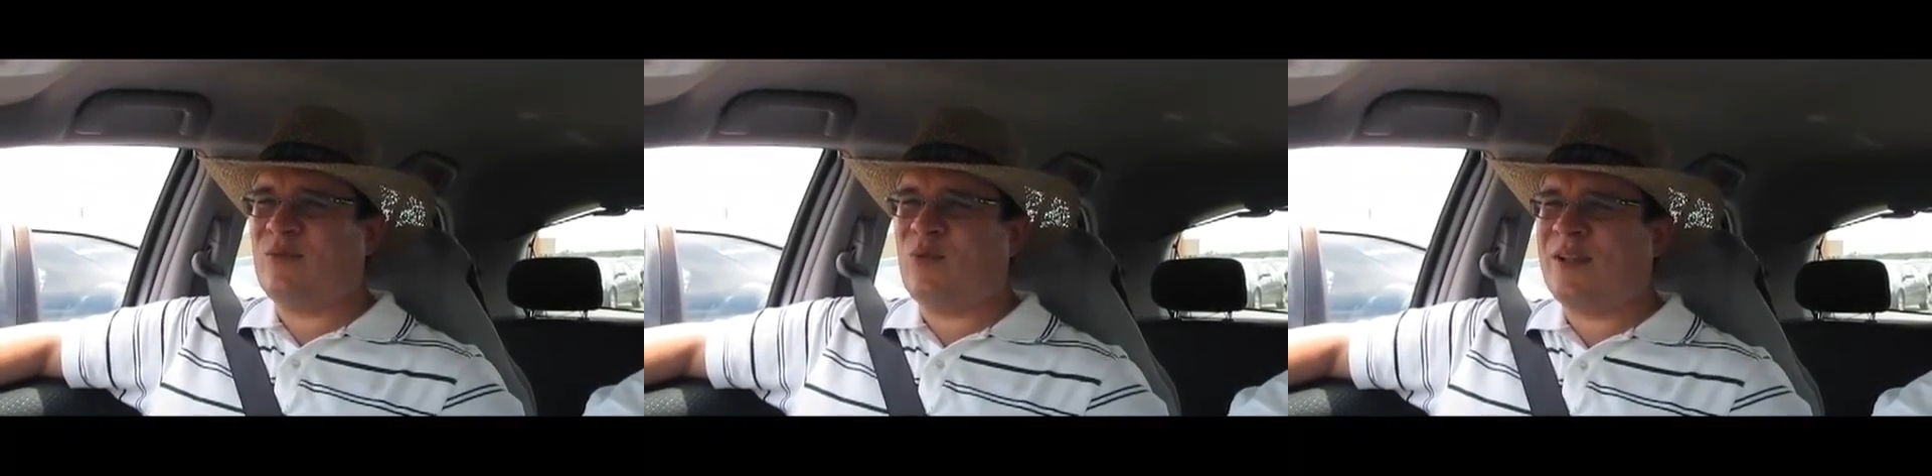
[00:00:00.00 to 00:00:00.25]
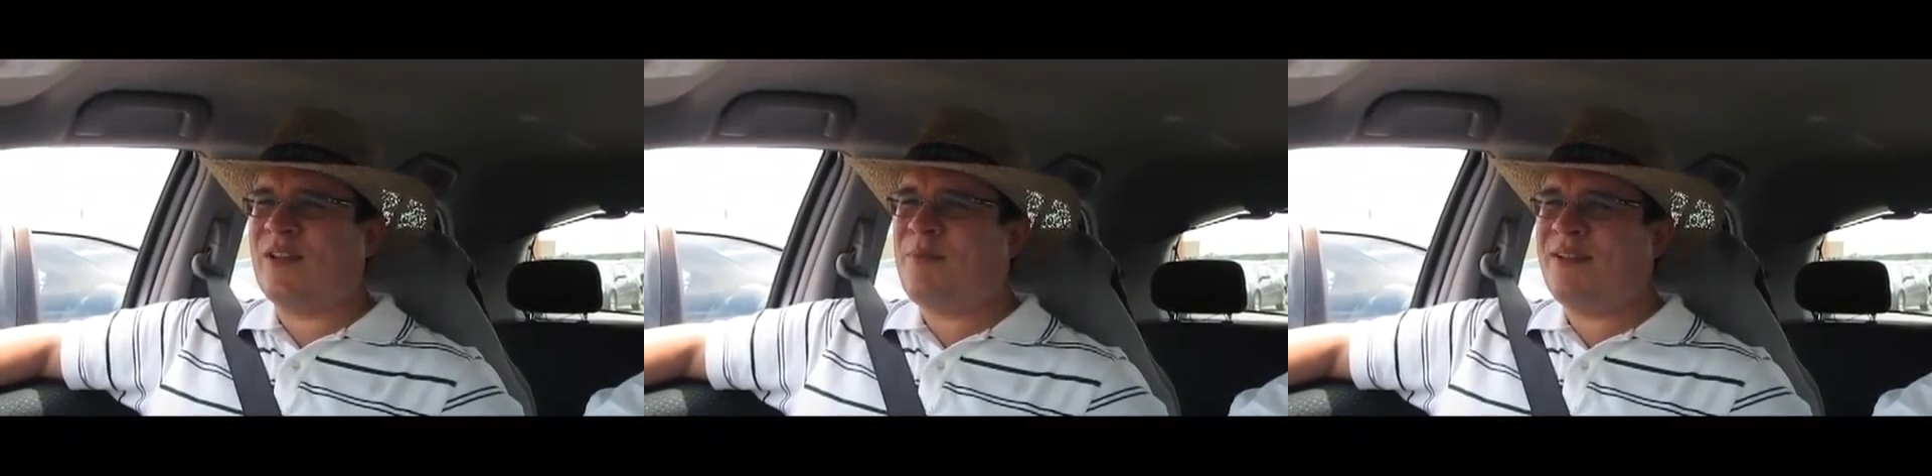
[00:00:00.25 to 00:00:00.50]

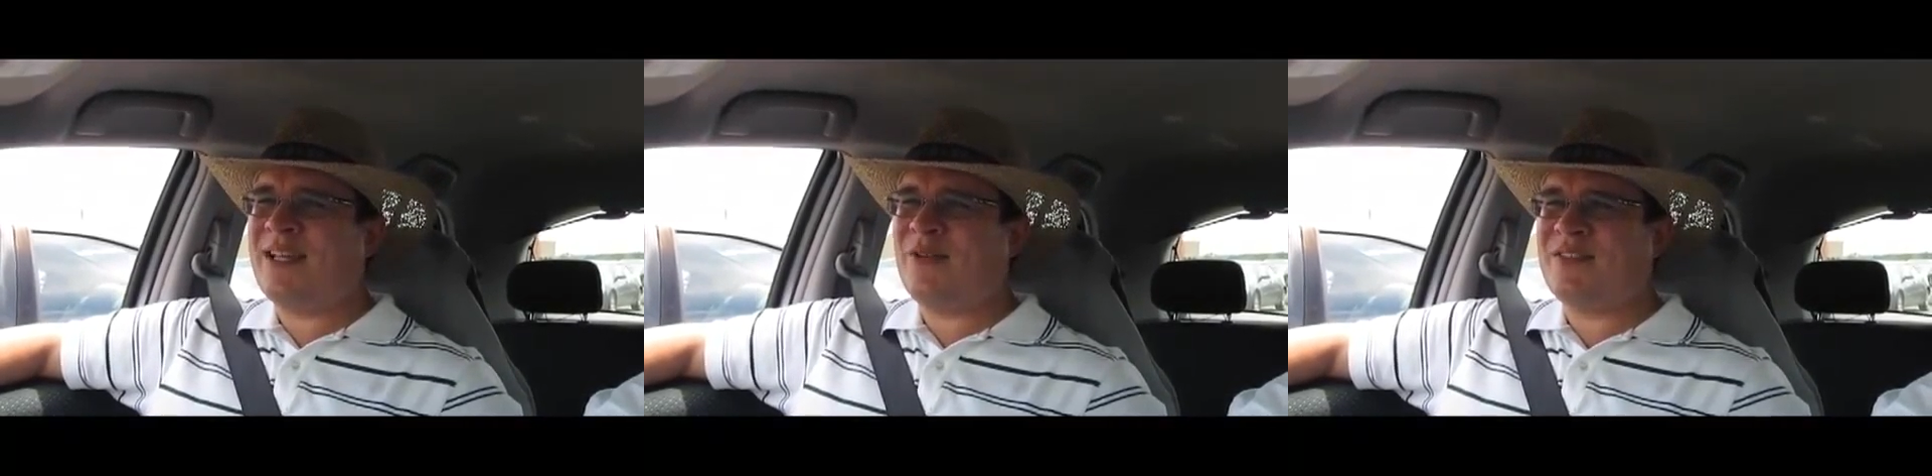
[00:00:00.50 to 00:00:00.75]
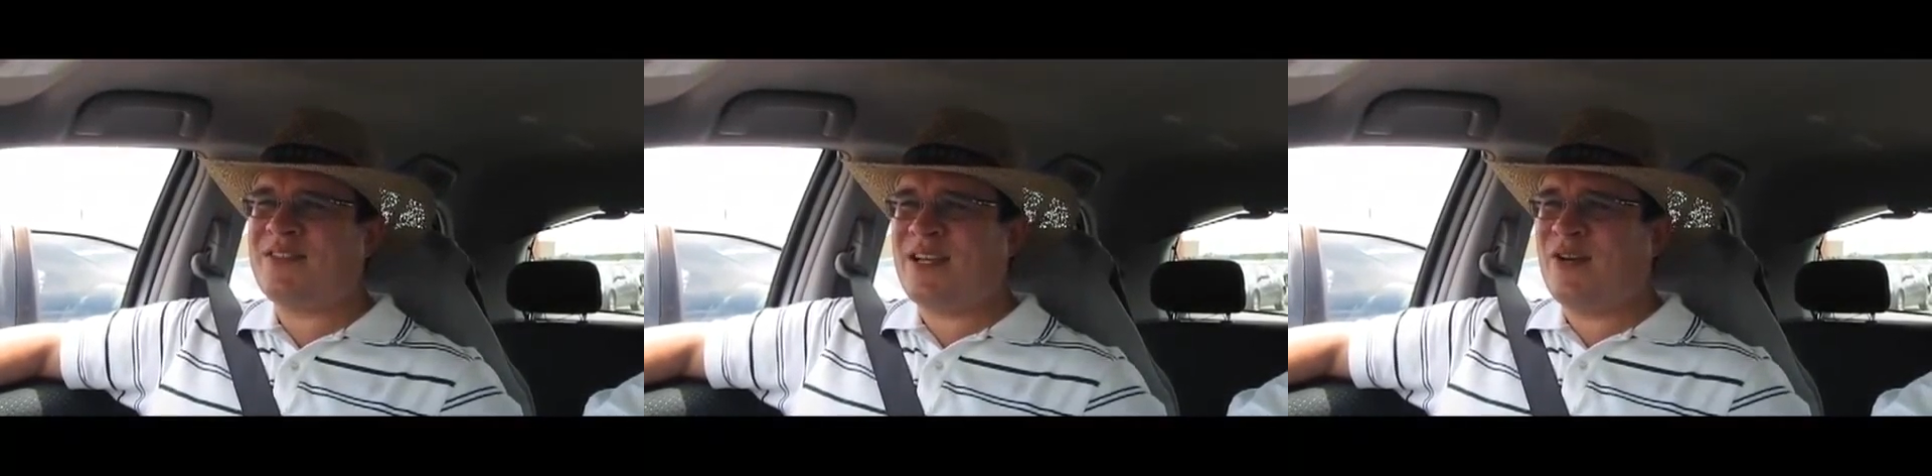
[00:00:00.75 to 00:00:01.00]
went up and
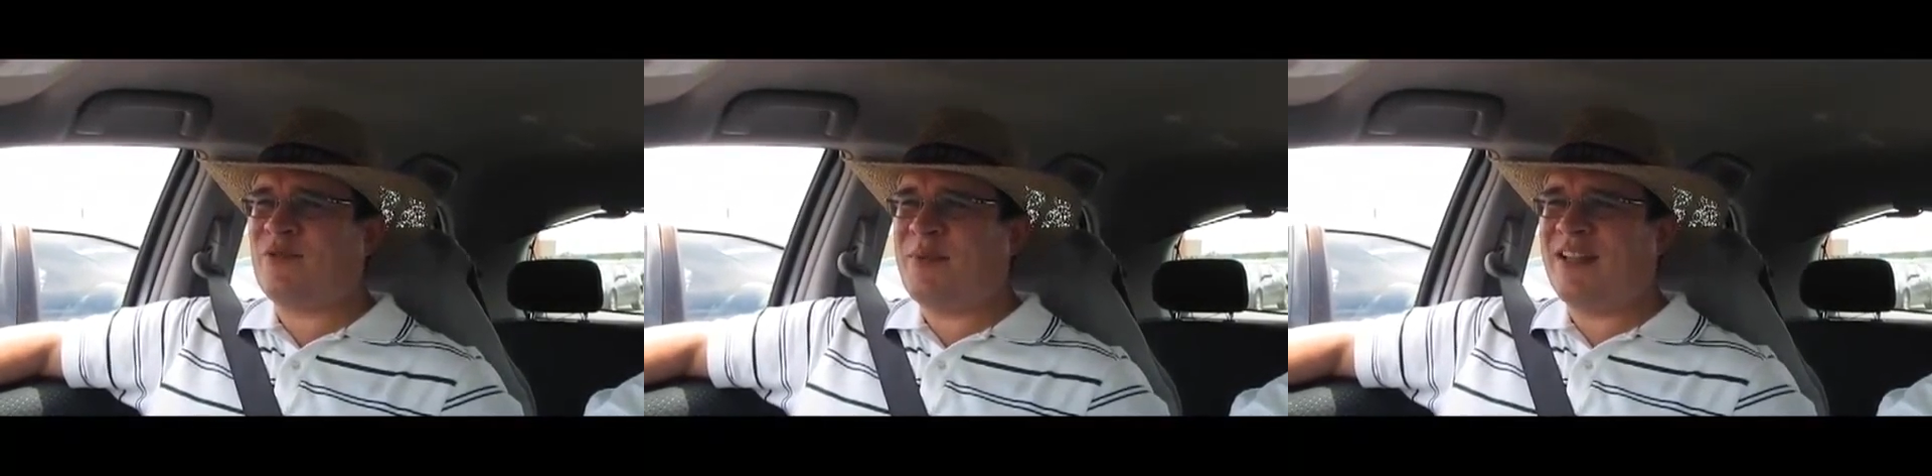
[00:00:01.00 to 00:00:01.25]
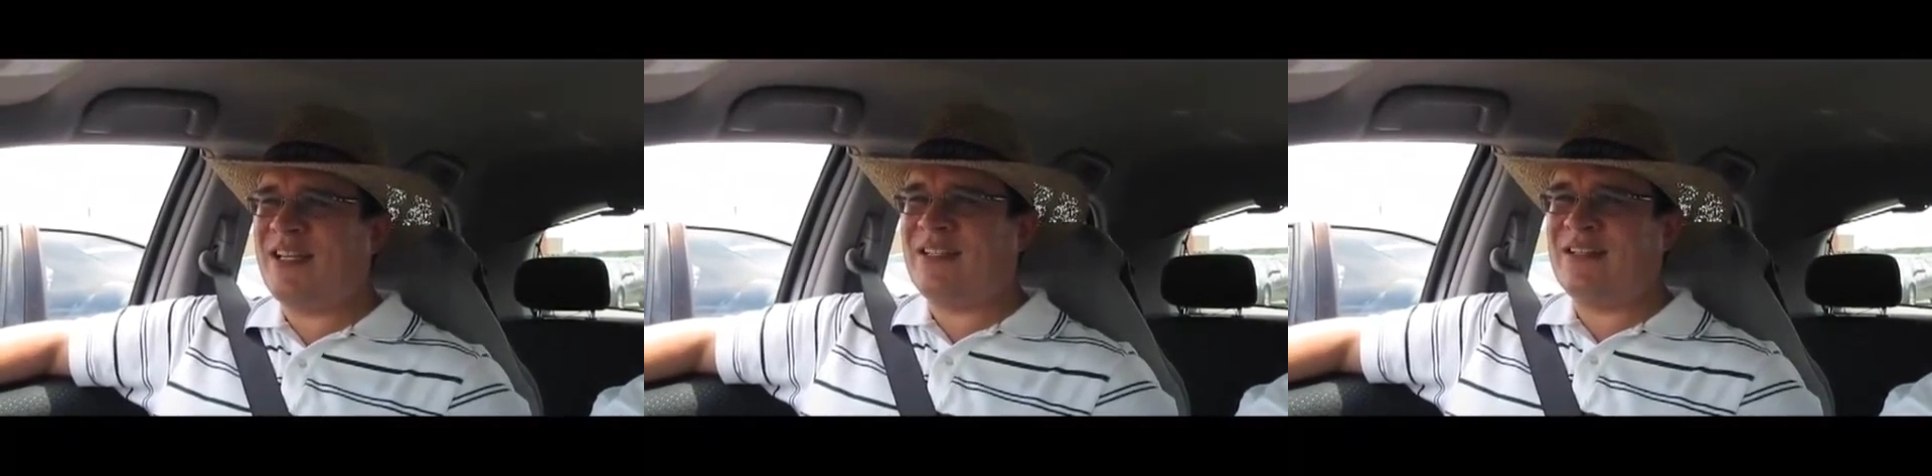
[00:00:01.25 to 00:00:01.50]
down the stairs
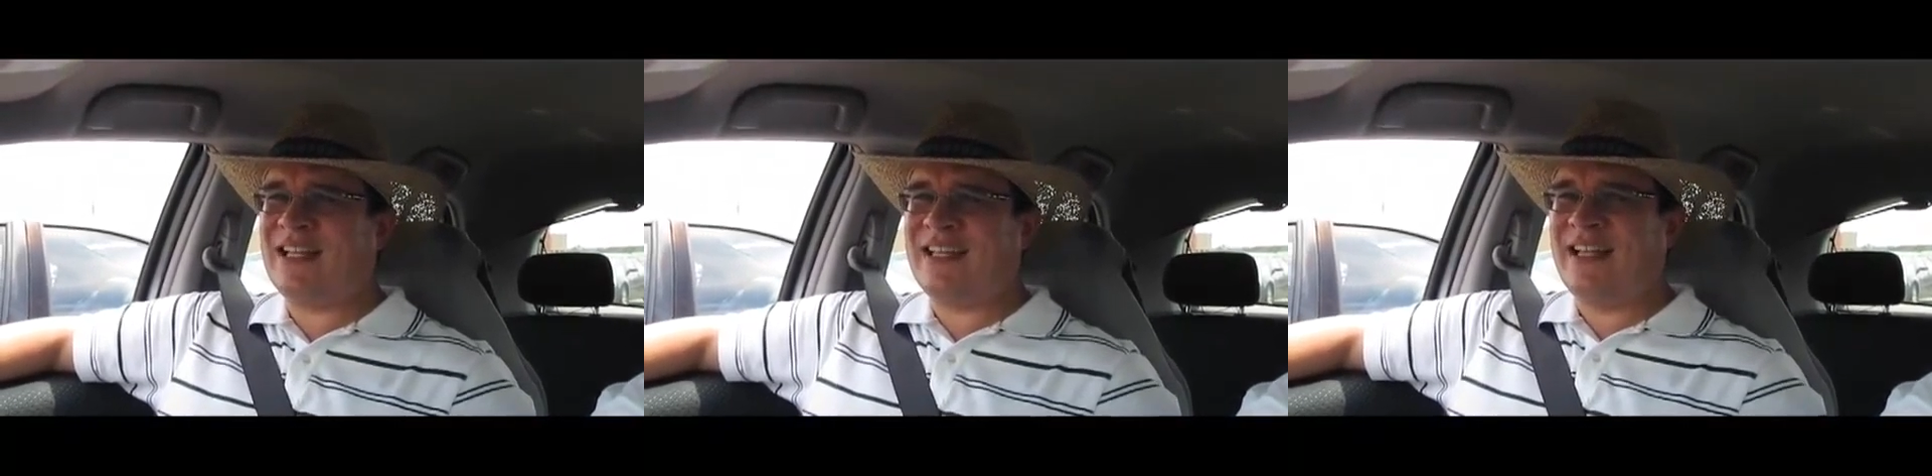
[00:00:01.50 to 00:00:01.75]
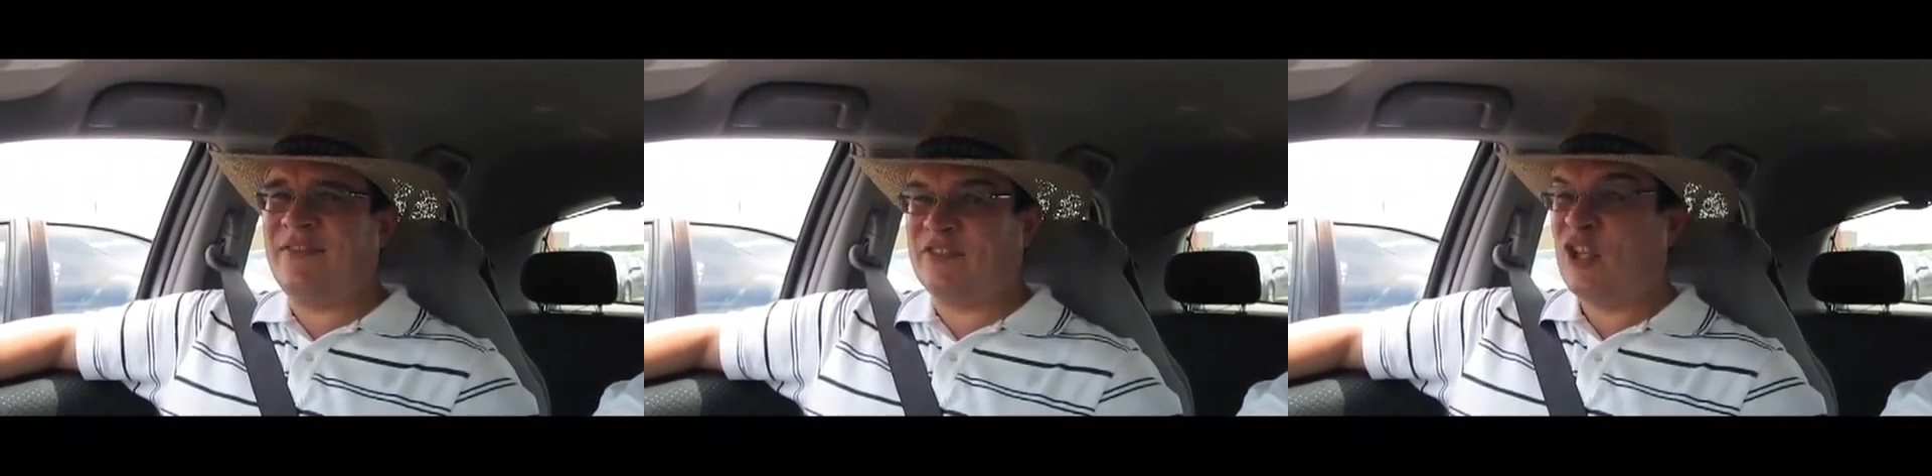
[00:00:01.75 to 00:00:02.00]
repeatedly like
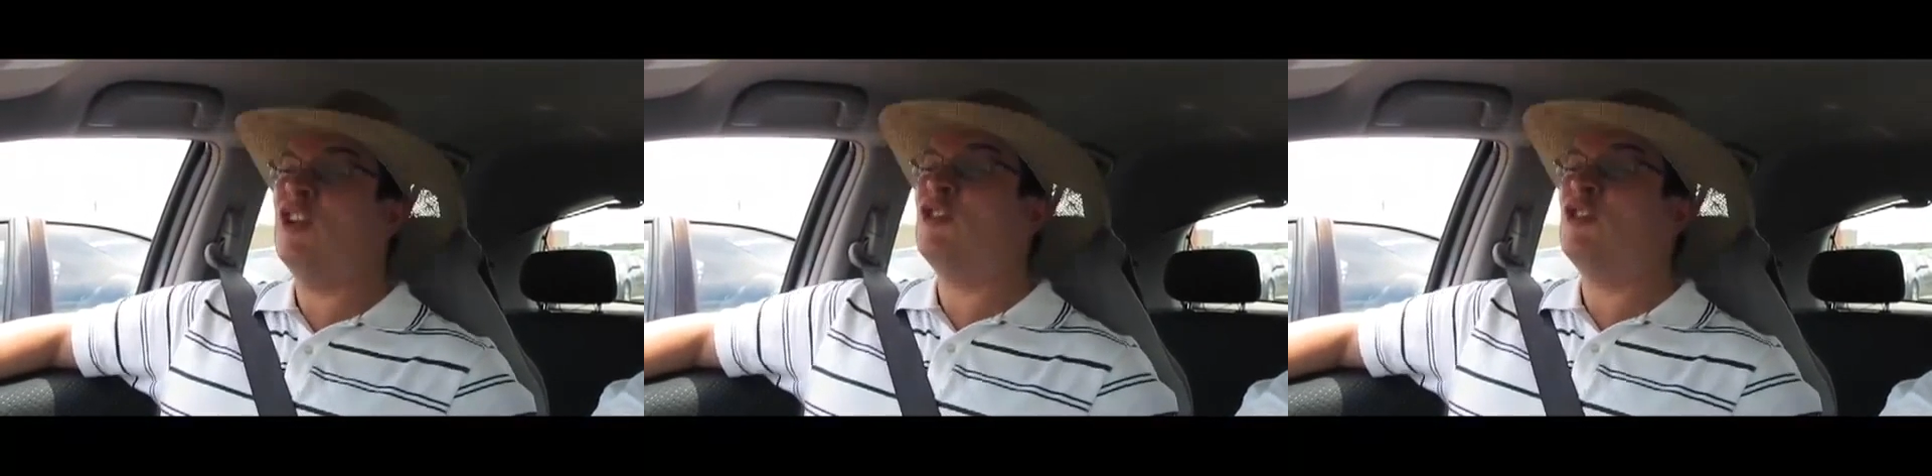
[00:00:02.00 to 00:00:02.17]
an elephant.